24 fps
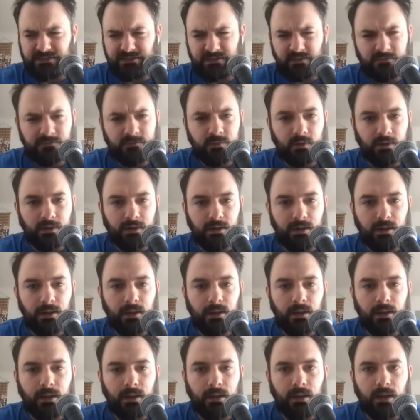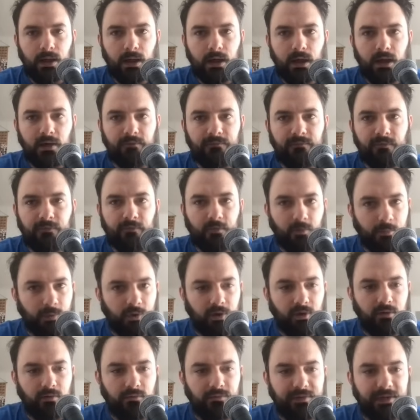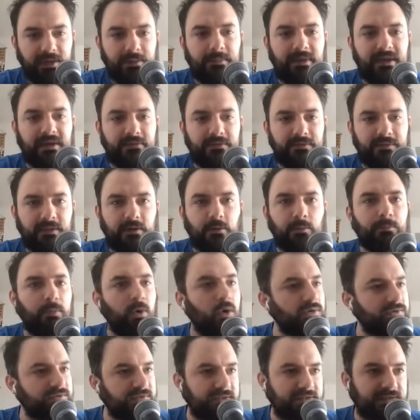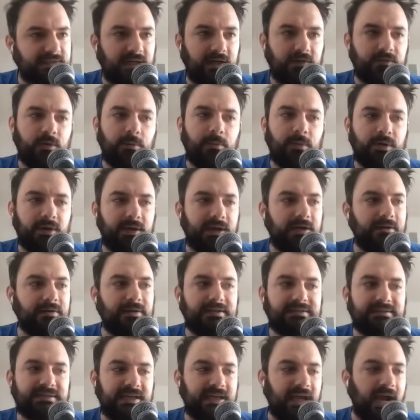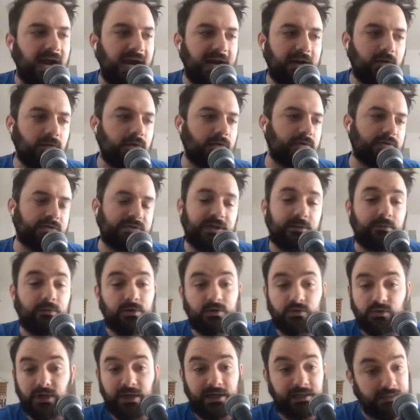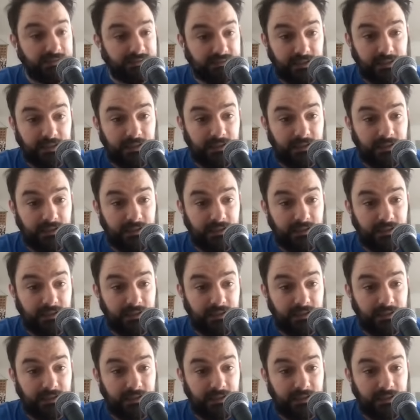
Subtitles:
of Twitter, for football, they'll post things out, they'll put it out, and it's like, I don't understand what you're trying to say.